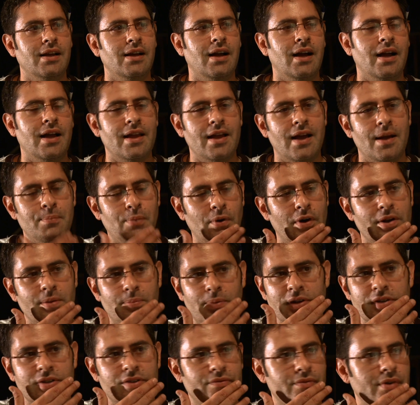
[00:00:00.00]
I bought a
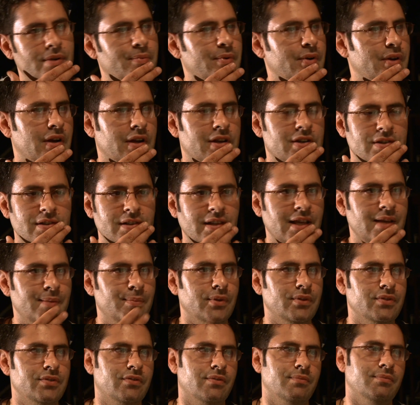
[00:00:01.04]
bunch of reproduction
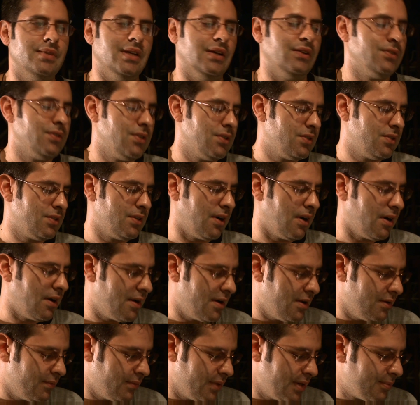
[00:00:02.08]
labels from Delta
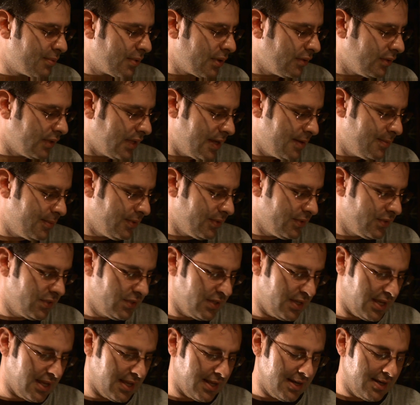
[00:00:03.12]
Star at Repro Labels,
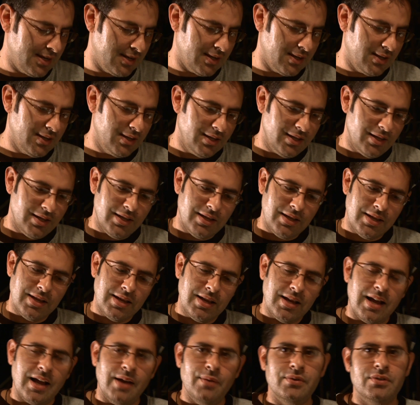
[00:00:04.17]
and
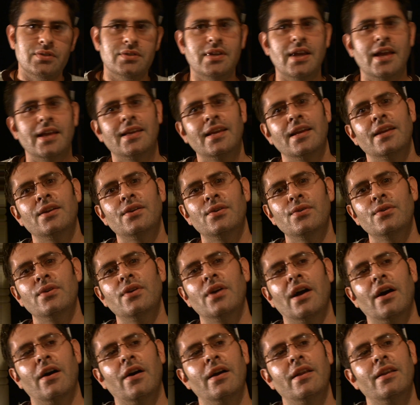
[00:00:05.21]
I was taking Goo
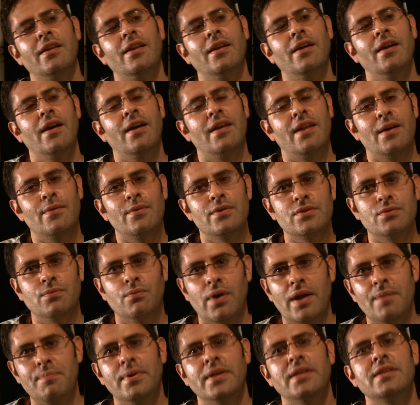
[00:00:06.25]
Gone and I was
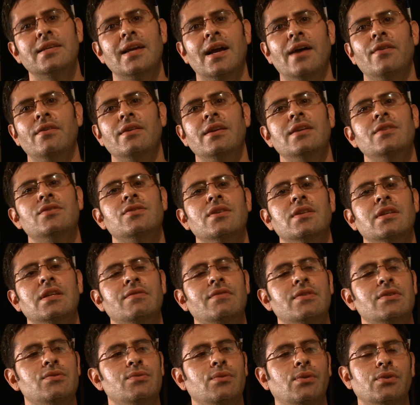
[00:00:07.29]
wiping down each
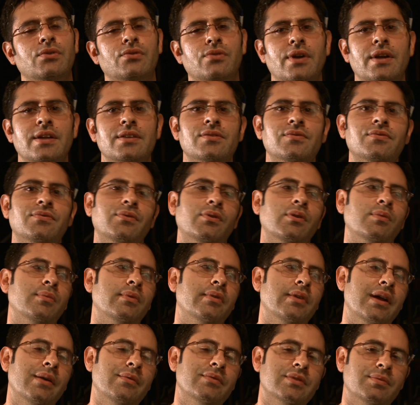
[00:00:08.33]
individual
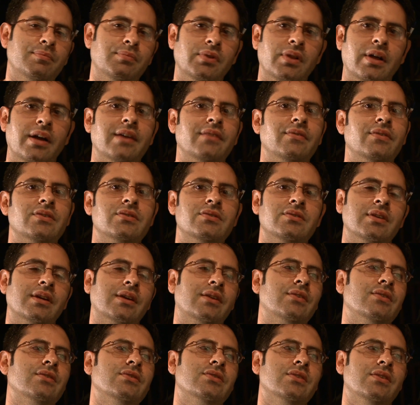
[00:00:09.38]
Transformer, and I was applying the
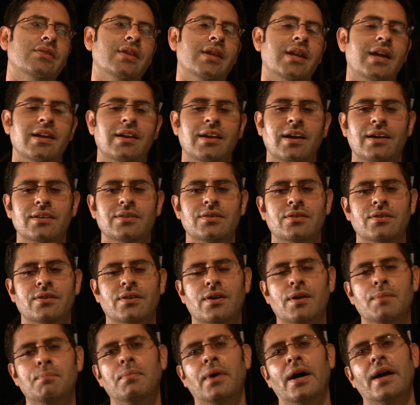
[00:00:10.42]
stickers, and then I got to the
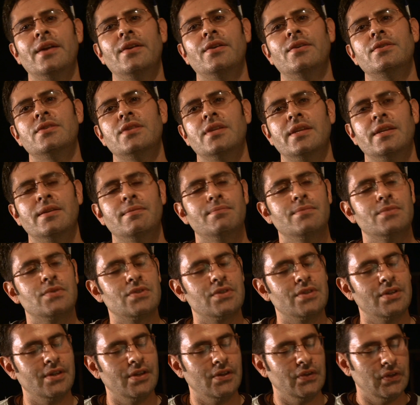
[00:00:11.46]
combiner
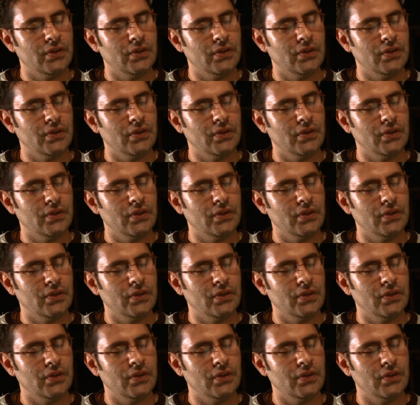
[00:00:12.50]
teams,